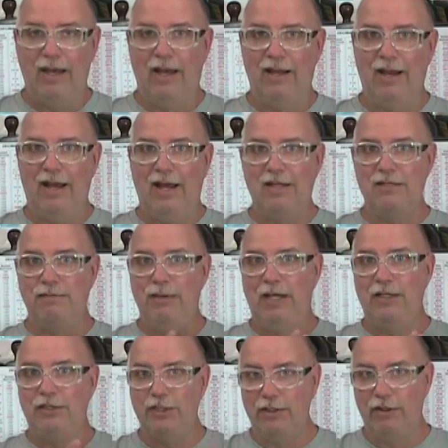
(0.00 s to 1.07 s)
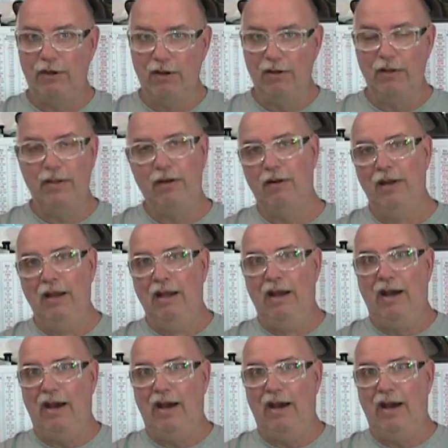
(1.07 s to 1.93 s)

And as mentioned earlier,